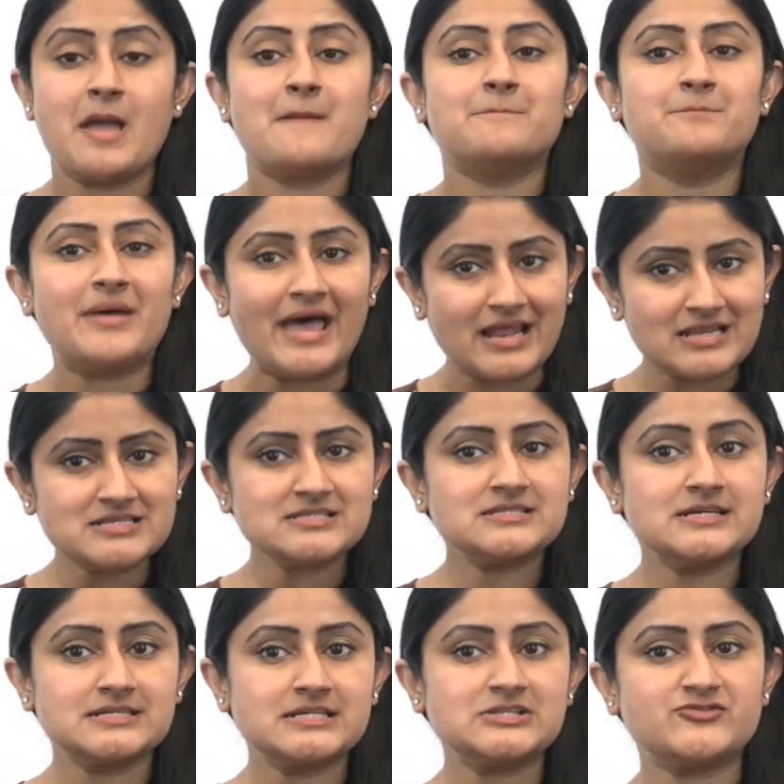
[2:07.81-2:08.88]
Balance
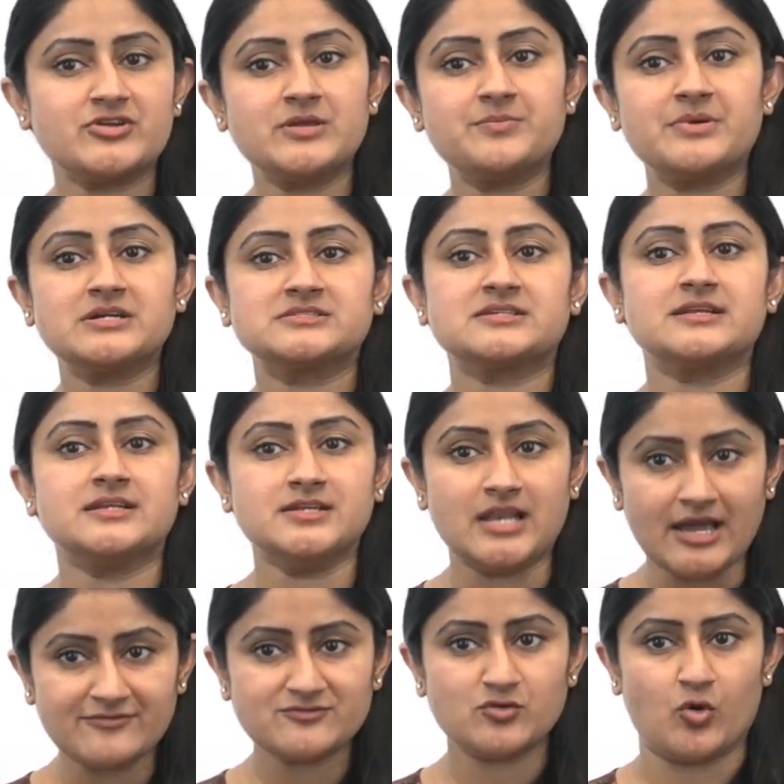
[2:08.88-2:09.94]
33%
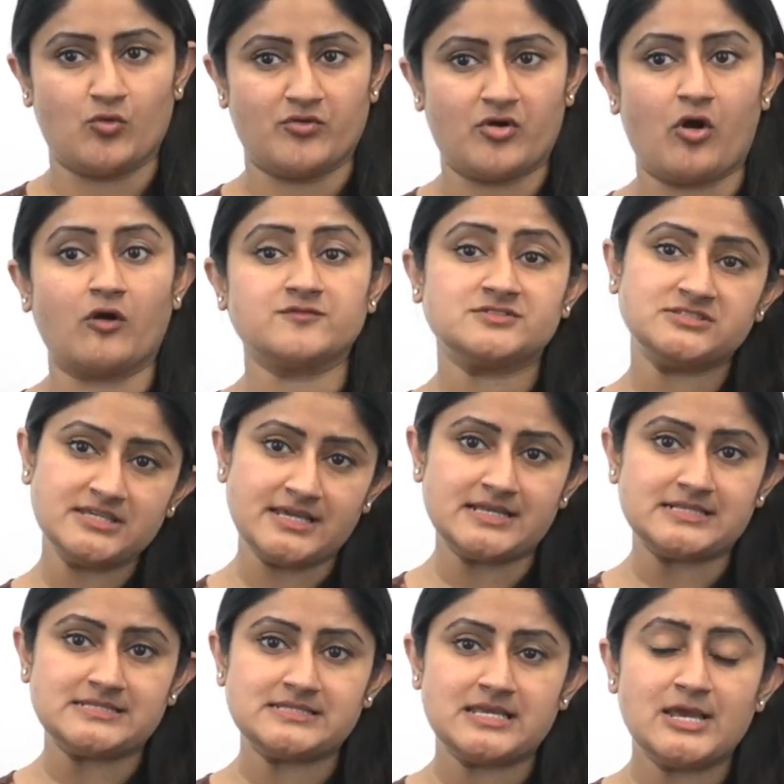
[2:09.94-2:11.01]
left over of
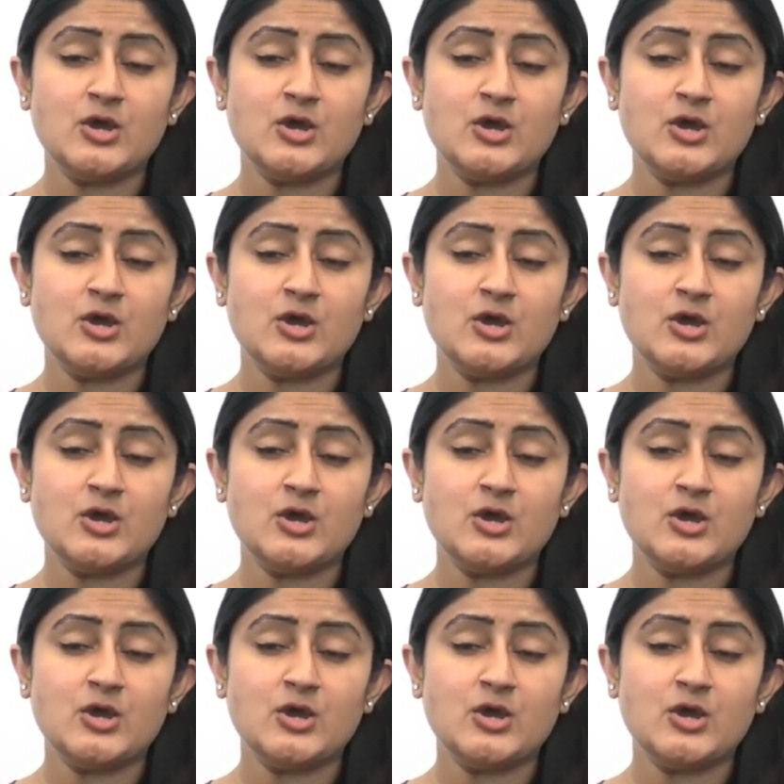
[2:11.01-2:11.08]
seats